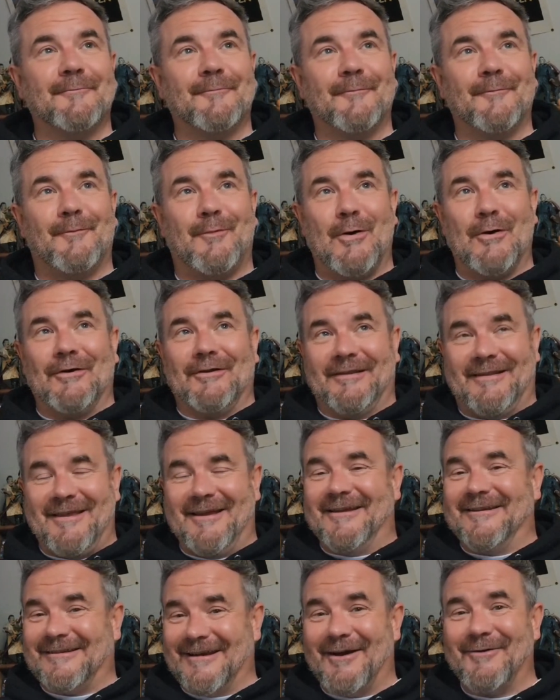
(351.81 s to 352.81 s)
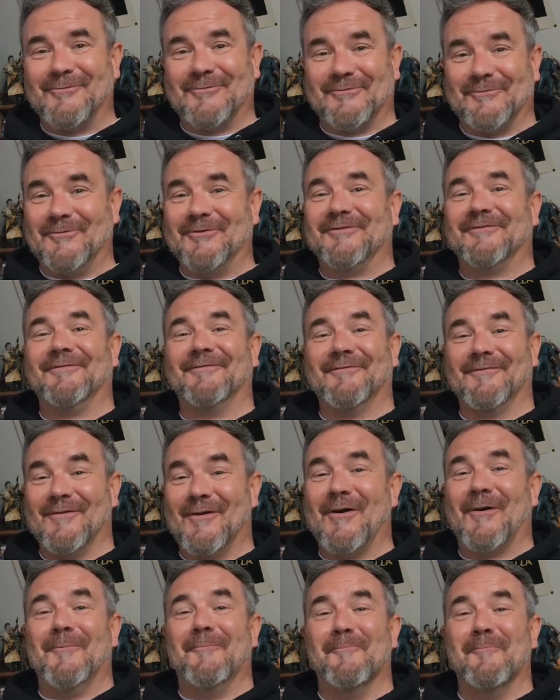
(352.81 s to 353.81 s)
but his house was
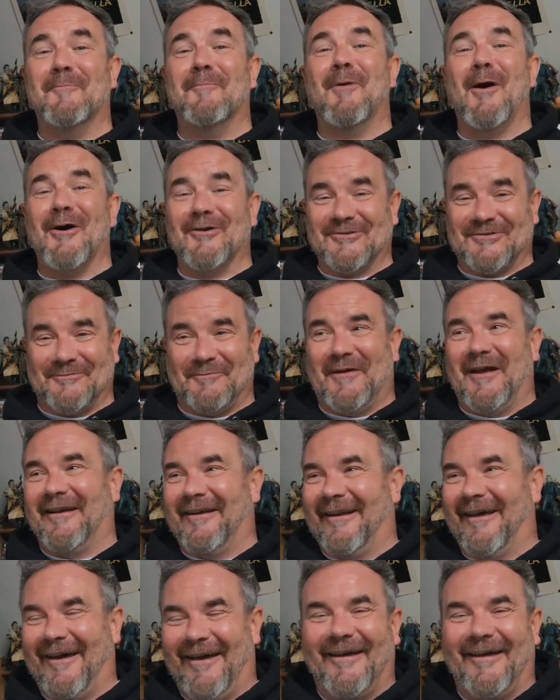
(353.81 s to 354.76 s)
fucking boss, man.